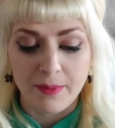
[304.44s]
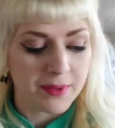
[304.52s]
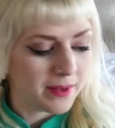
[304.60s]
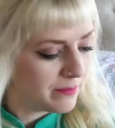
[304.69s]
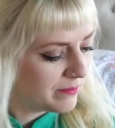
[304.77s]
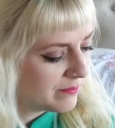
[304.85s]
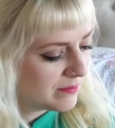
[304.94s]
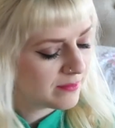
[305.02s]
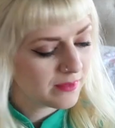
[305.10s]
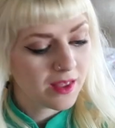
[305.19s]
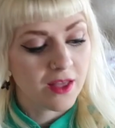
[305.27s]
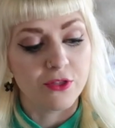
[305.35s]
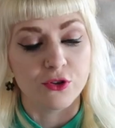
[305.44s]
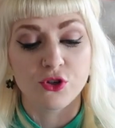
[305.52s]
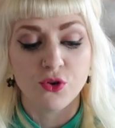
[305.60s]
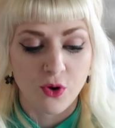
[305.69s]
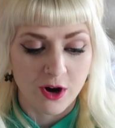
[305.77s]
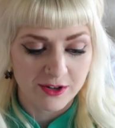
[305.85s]
well, I mean, the
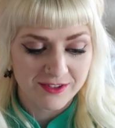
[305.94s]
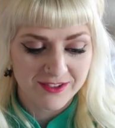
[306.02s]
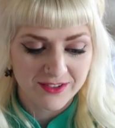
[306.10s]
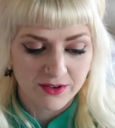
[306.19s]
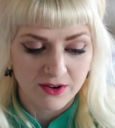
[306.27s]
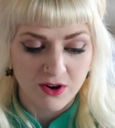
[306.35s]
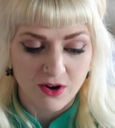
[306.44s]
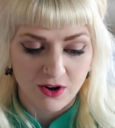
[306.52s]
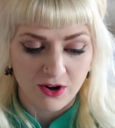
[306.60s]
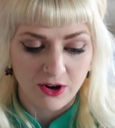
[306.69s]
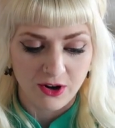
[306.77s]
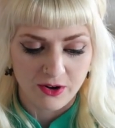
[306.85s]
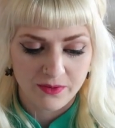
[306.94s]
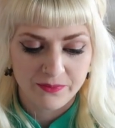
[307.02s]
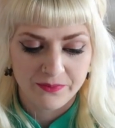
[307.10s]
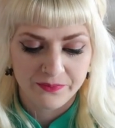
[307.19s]
shorts are